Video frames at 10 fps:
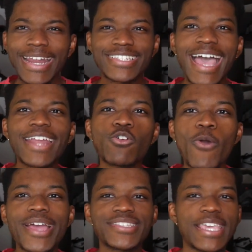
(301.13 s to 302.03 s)
And that's kind of
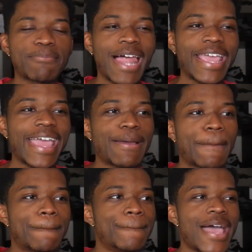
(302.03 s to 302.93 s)
where it seemed like
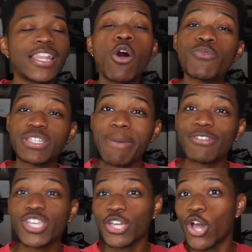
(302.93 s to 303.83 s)
Melo was
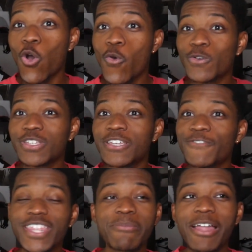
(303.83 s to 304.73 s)
about to go. If you
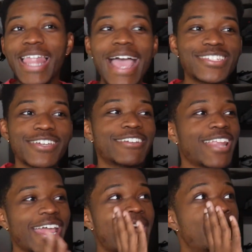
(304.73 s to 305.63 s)
think about last year, they're
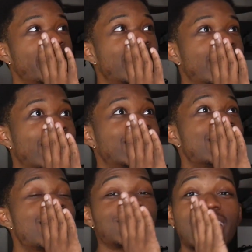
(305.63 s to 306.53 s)
like, AP, they
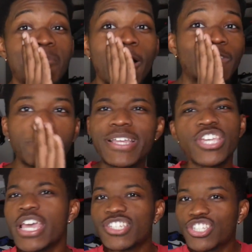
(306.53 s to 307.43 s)
think I should come off the bench.
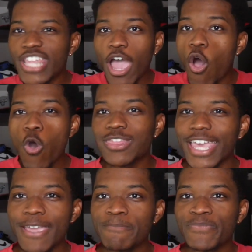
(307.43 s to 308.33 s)
Just that whole
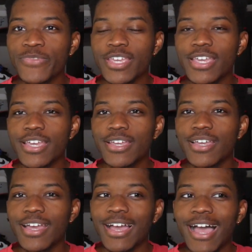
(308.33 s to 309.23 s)
thing,
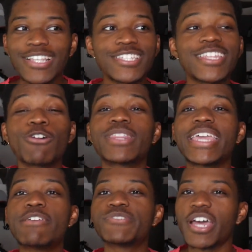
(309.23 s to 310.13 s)
I just felt
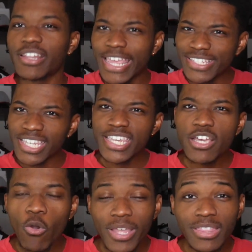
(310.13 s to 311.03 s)
that he was gonna let his
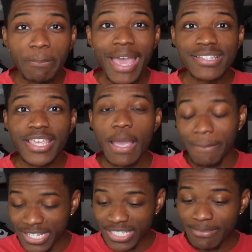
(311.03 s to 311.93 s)
ego get the best of him,
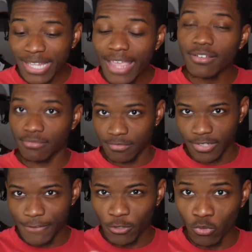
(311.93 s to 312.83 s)
but it seems like
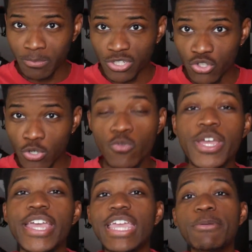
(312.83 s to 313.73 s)
if the rumors are true,
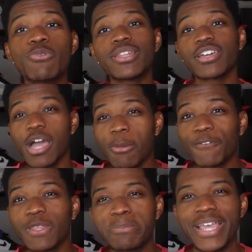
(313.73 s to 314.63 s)
he'd be willing to come
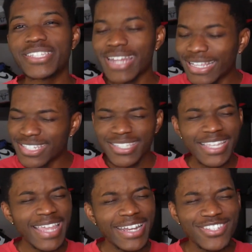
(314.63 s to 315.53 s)
off the bench, and I just
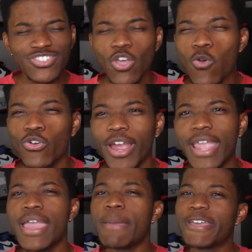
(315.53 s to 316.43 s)
think that is so
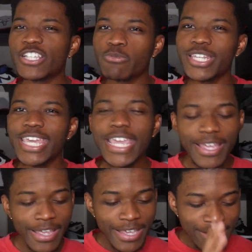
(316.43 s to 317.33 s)
great because we
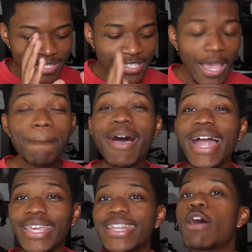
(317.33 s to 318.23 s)
need
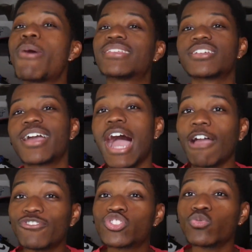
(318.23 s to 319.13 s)
somebody in that Western
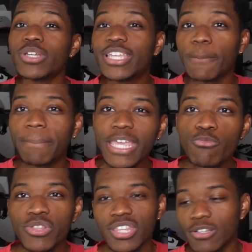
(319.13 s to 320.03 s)
Conference to really
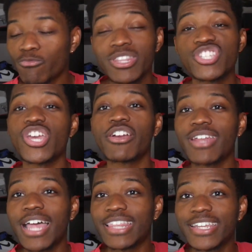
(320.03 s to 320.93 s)
compete with the with the
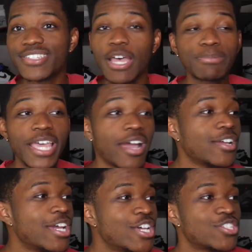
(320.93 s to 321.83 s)
juggernaut that is up there.
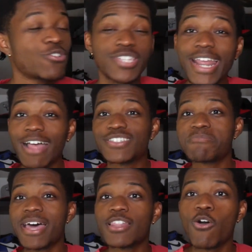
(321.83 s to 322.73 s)
So shout out to
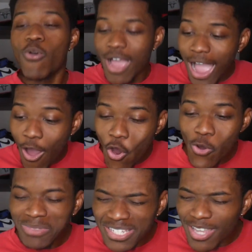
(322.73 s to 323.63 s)
Melo. I
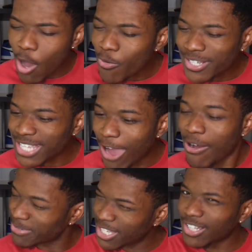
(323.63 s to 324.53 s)
hope this all works
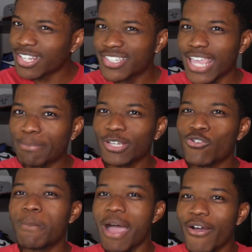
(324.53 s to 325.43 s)
out. I'm still a little
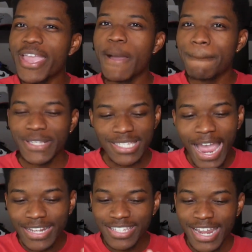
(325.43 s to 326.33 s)
skeptical about him
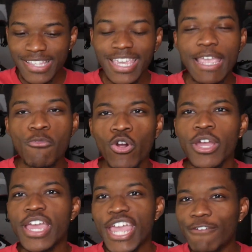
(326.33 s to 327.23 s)
signing to that team
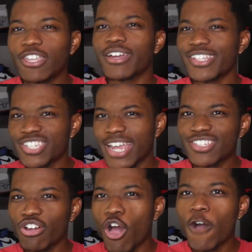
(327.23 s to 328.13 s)
or if they're gonna
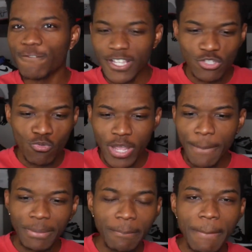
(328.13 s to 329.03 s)
change their offense to
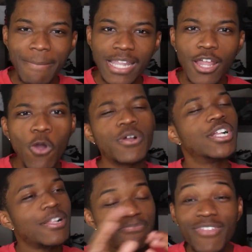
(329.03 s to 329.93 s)
implement Melo.
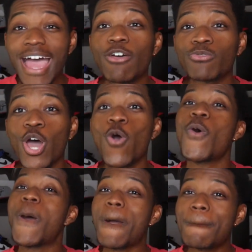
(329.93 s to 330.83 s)
I don't
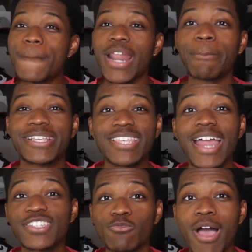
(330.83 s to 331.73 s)
know, but I'm
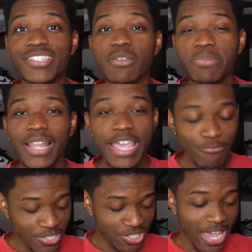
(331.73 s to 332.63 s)
excited to watch them play.
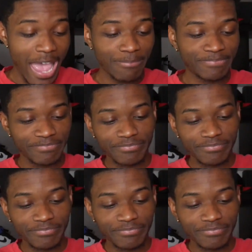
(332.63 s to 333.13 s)
We just got